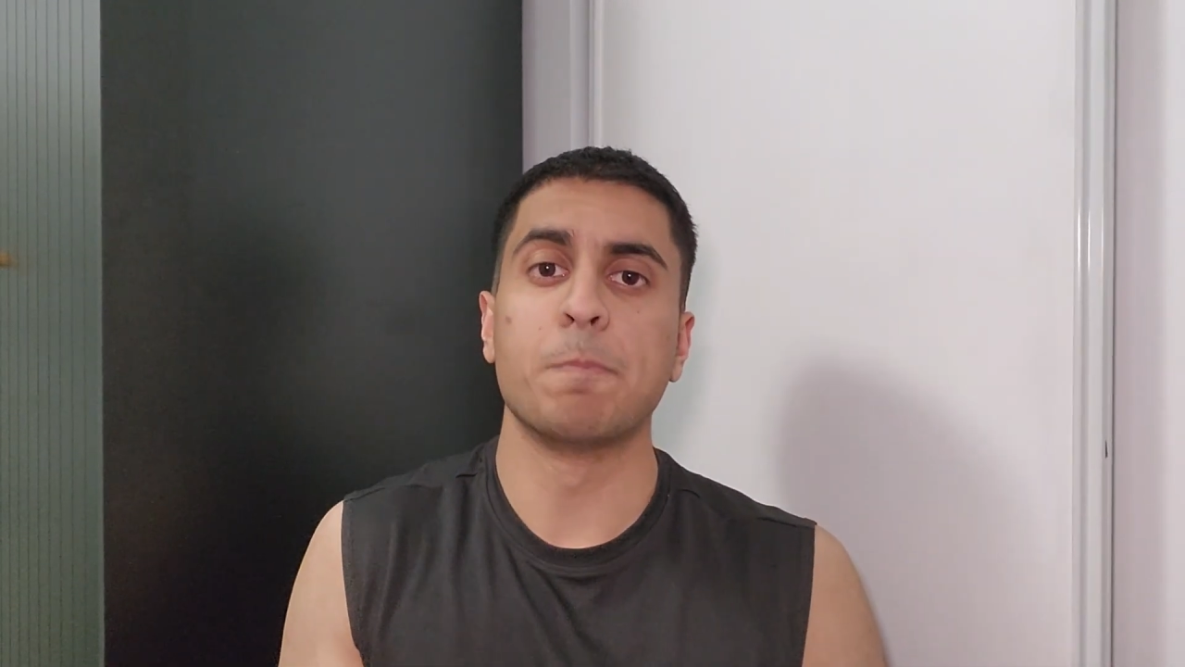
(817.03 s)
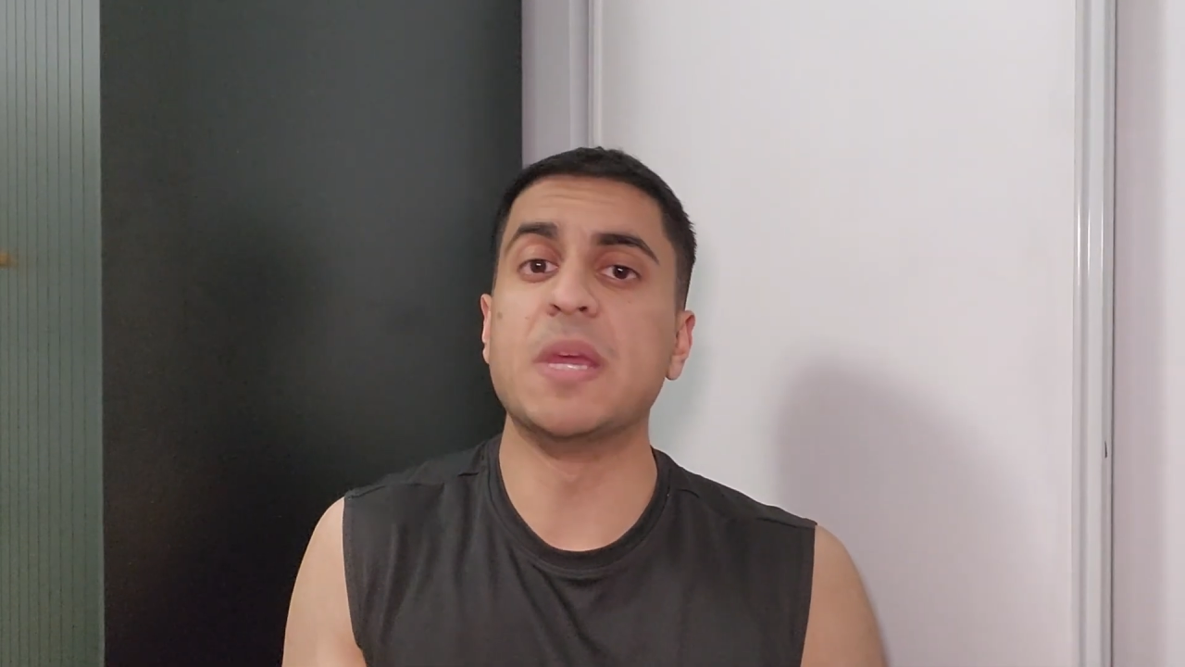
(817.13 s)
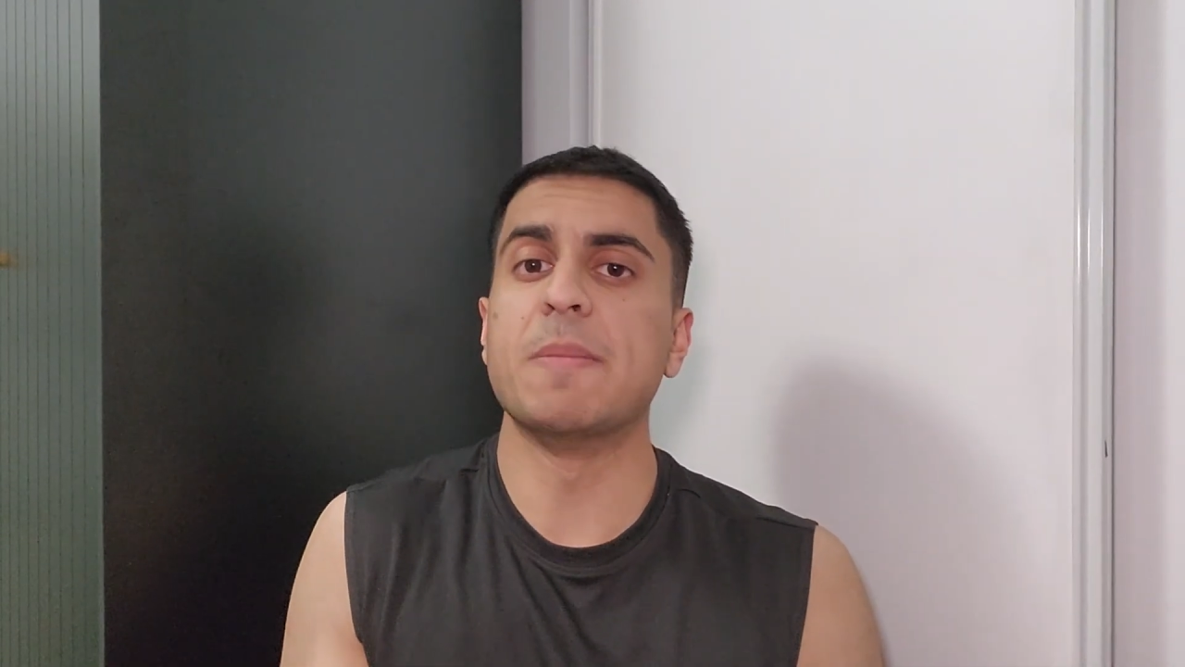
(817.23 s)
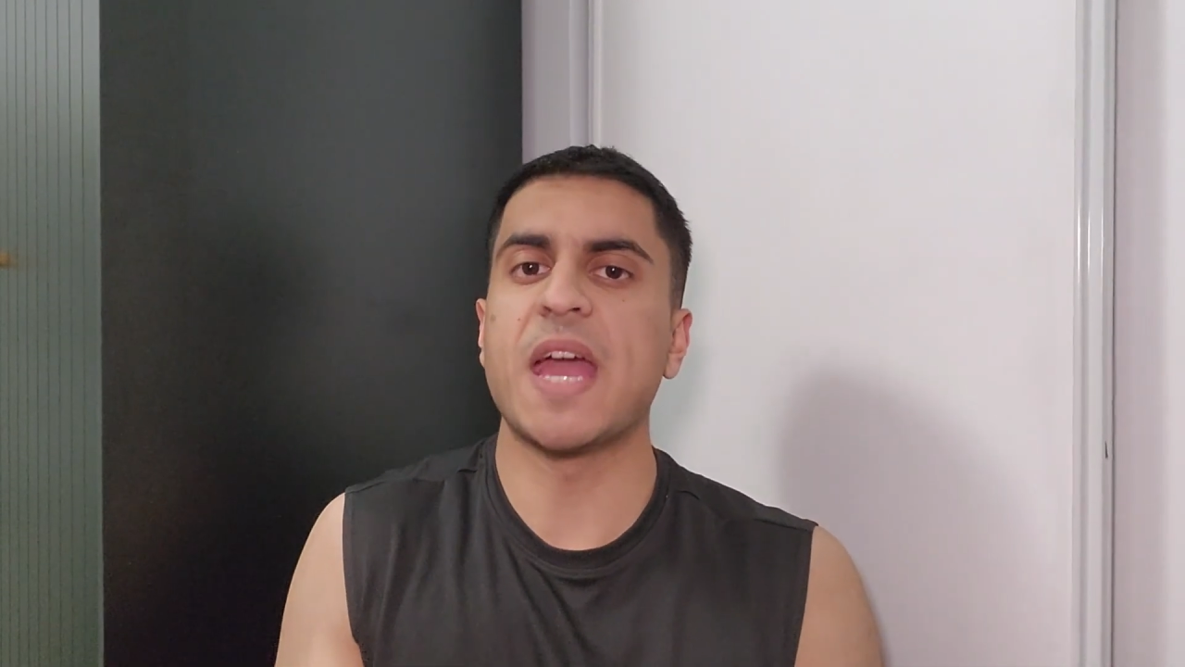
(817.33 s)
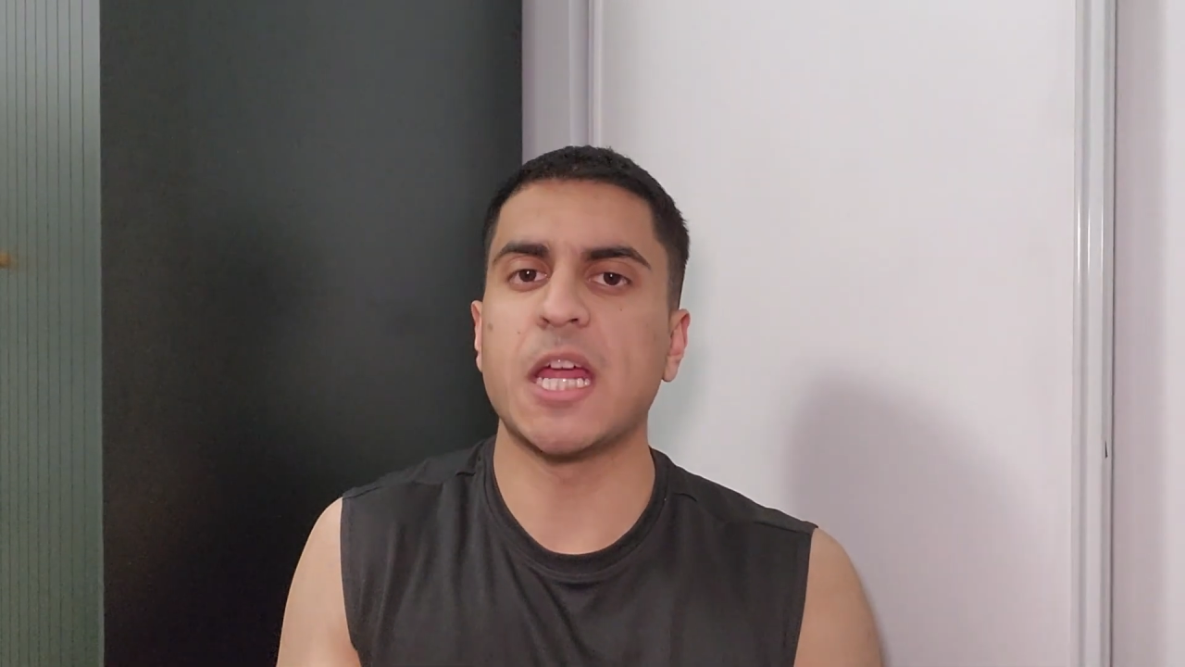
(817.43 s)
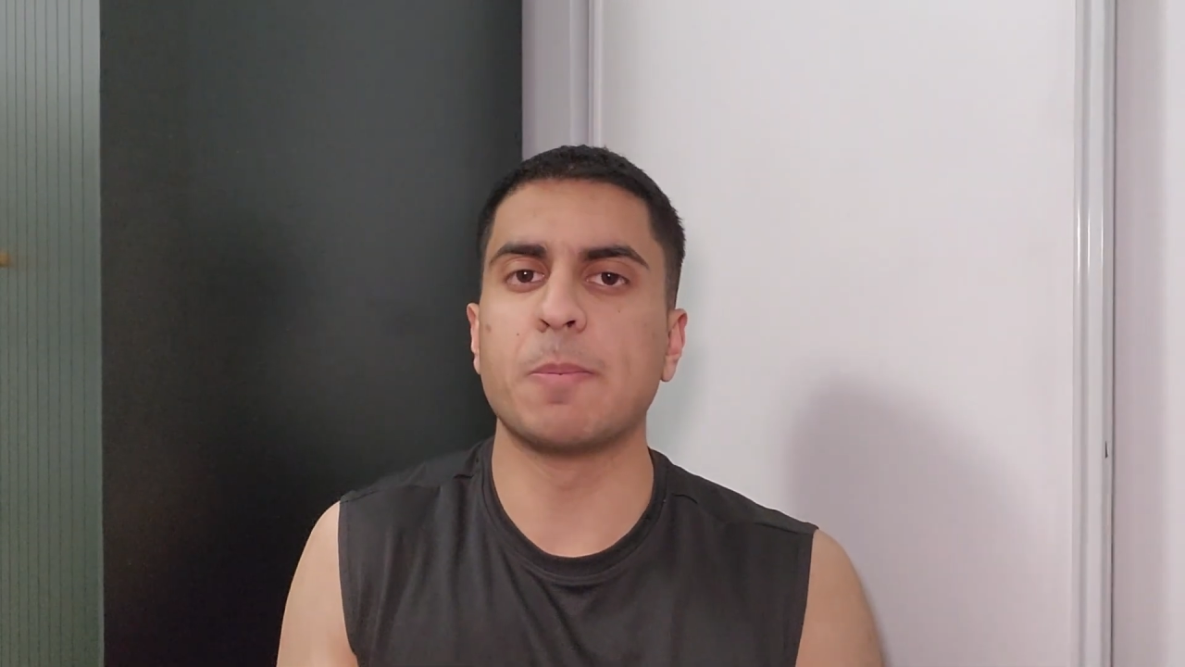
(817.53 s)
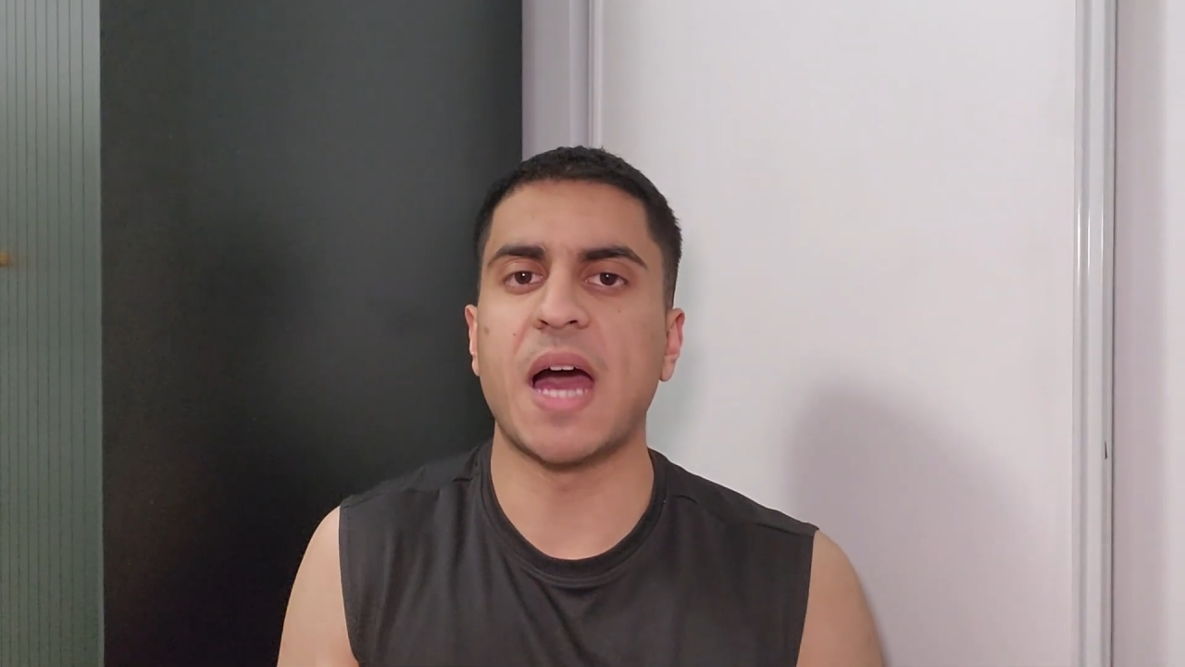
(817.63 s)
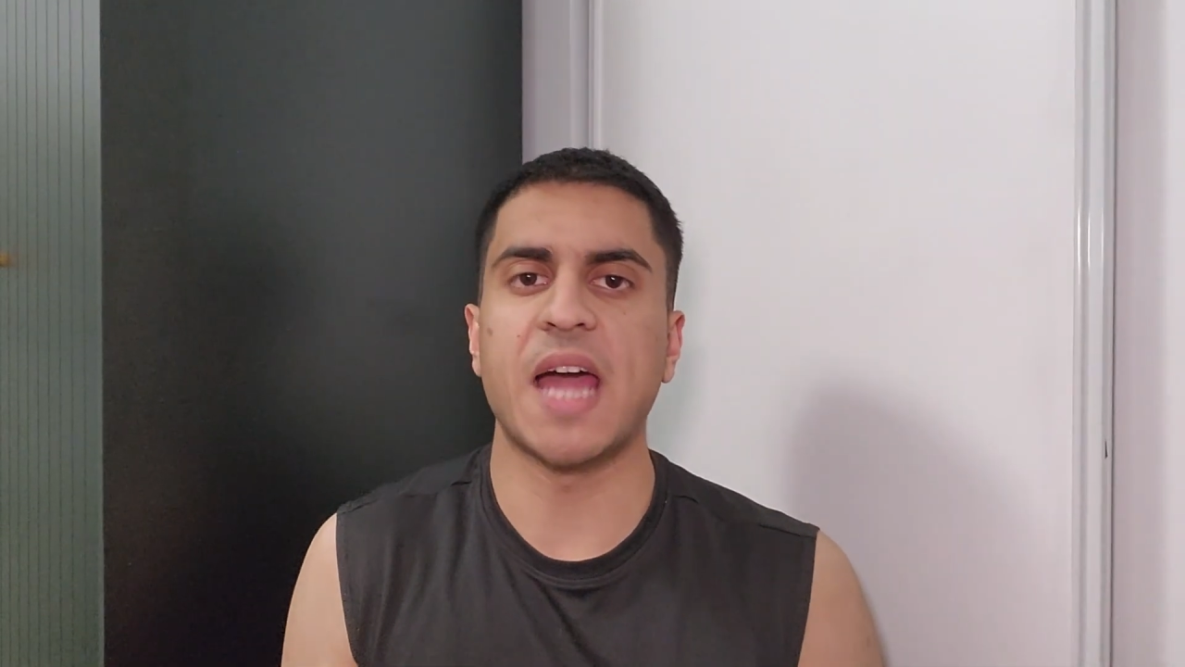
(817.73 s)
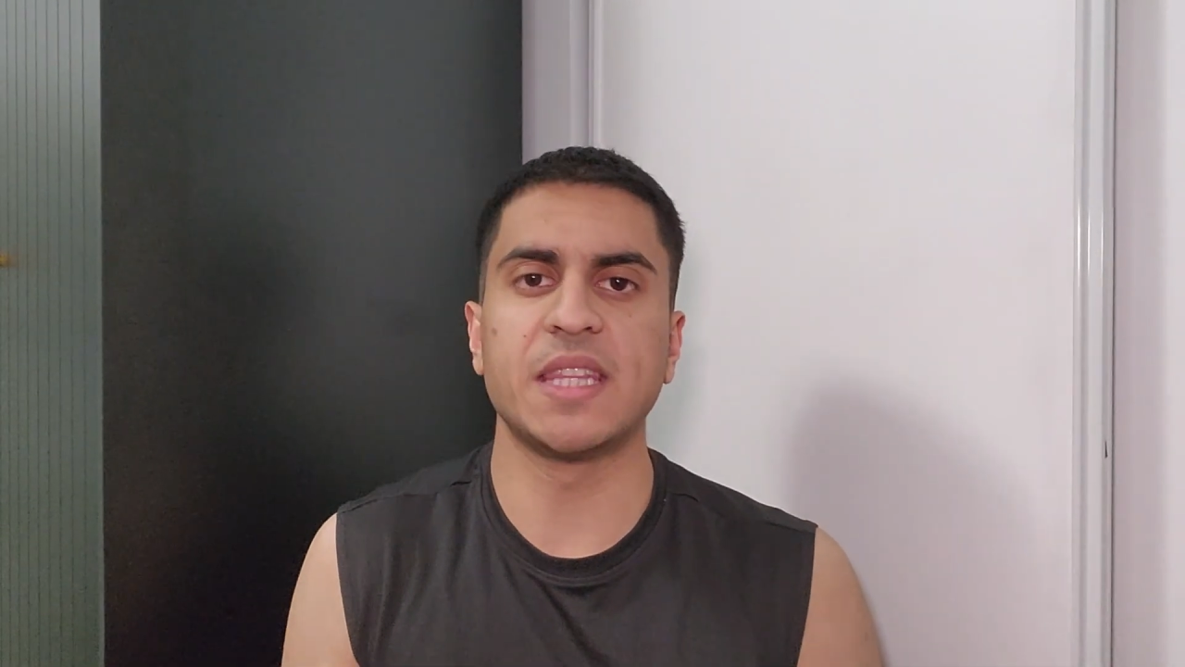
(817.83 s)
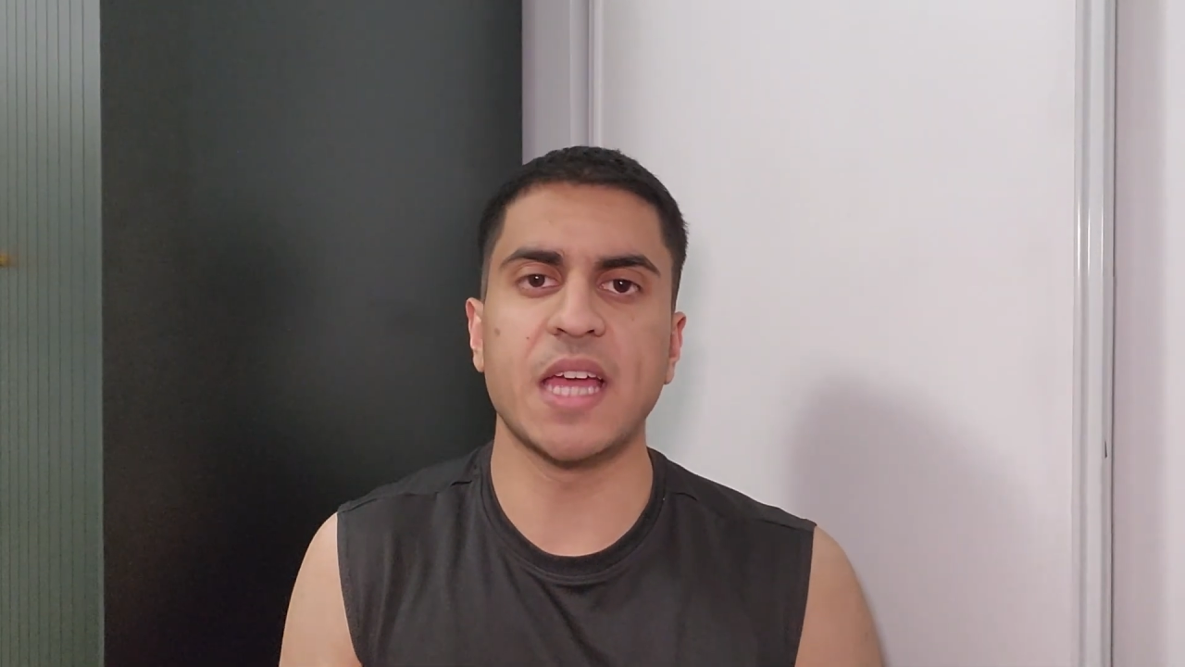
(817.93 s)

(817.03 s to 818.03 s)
be made, but at